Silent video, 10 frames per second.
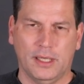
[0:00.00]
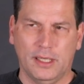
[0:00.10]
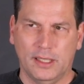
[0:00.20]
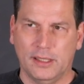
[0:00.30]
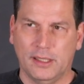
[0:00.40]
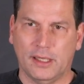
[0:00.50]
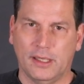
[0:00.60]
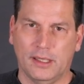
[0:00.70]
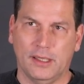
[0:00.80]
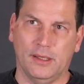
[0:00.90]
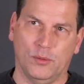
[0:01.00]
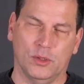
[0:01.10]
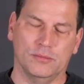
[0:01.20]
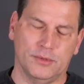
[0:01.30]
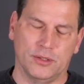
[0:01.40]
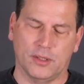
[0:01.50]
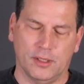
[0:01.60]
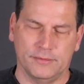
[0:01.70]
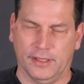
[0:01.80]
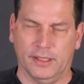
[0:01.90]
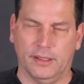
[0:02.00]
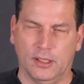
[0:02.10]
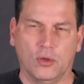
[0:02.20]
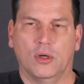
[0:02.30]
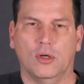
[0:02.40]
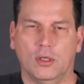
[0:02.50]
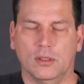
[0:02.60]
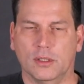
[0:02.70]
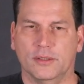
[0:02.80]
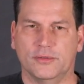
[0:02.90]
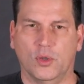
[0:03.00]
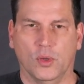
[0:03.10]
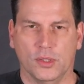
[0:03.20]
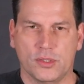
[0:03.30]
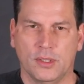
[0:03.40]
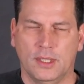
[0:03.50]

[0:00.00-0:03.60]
and it will dissolve in alcohol, of course.